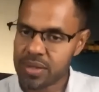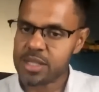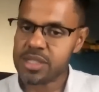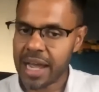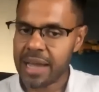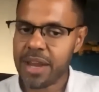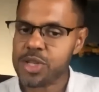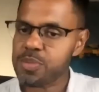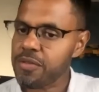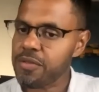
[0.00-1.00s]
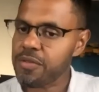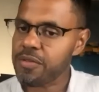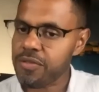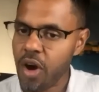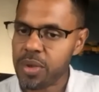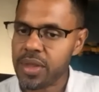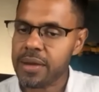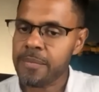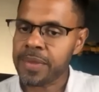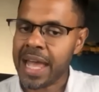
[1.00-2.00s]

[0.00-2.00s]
this time management formula